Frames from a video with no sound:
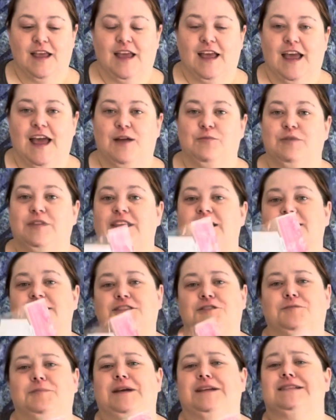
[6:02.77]
with these
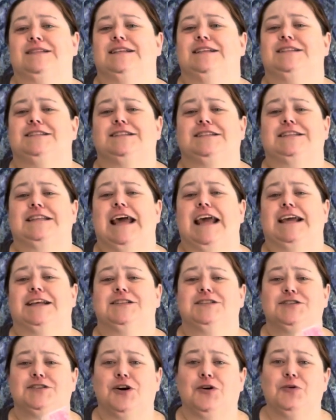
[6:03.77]
little pieces, it just takes
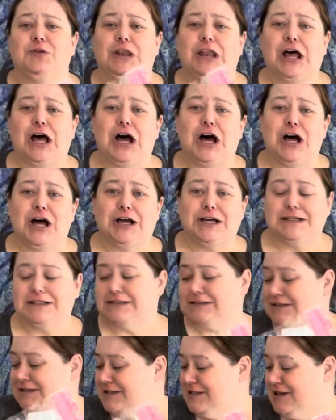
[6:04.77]
so long.
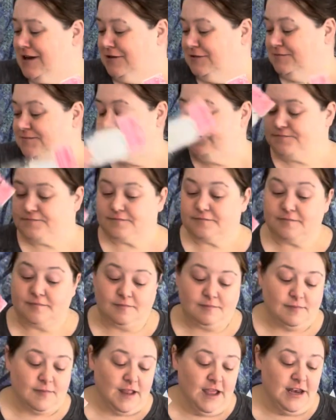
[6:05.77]
So
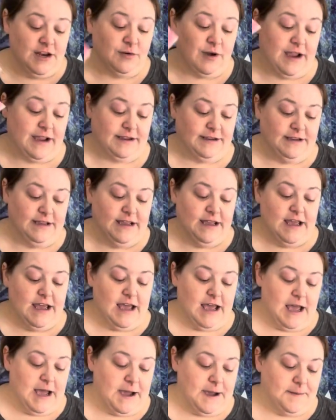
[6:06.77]
anyway,
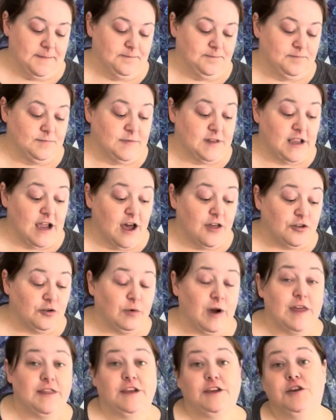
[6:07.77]
the other
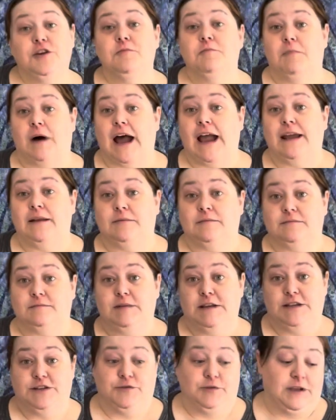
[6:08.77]
way that you might
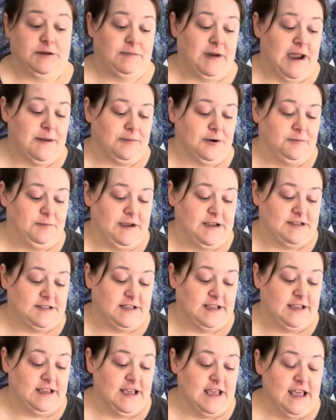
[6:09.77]
be doing paper
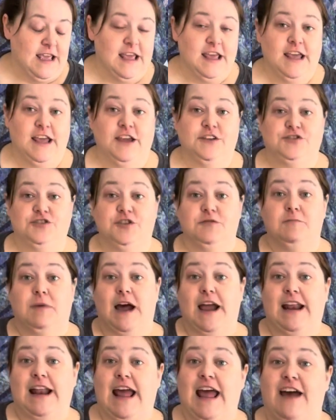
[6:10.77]
piecing is you
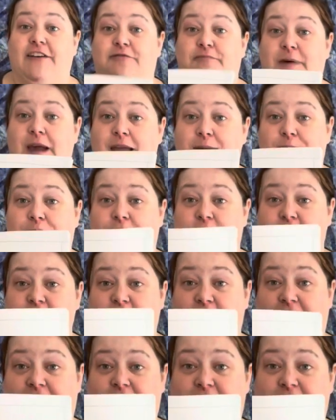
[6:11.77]
might have papers like